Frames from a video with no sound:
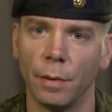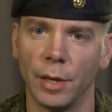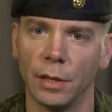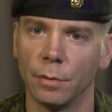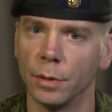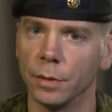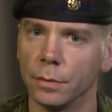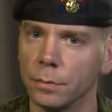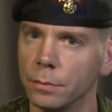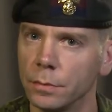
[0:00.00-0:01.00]
I mean, there
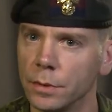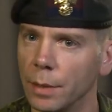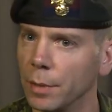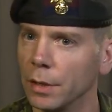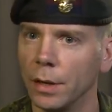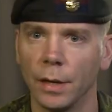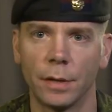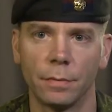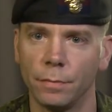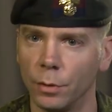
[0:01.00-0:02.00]
were something
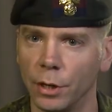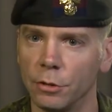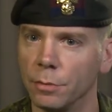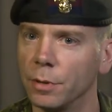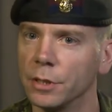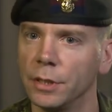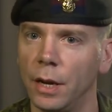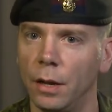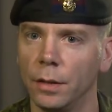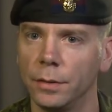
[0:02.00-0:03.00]
like 400
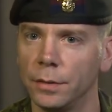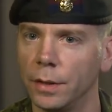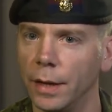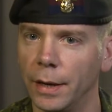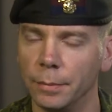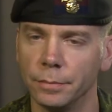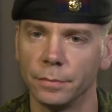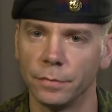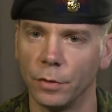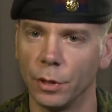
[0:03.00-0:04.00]
personnel,
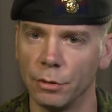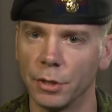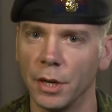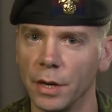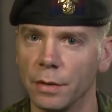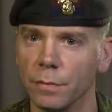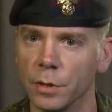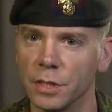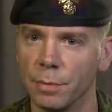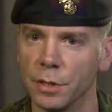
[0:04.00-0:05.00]
400 Canadian
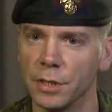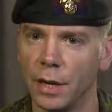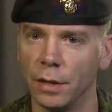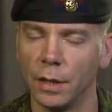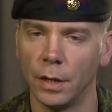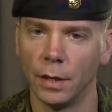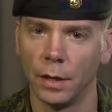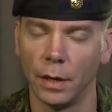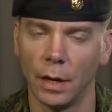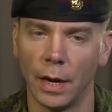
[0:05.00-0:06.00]
Forces personnel,
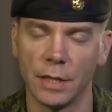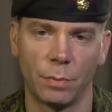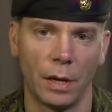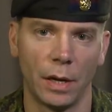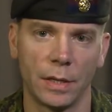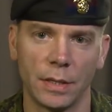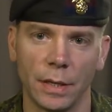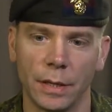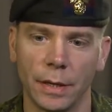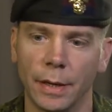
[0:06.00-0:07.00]
as well as
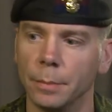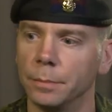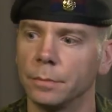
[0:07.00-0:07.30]
a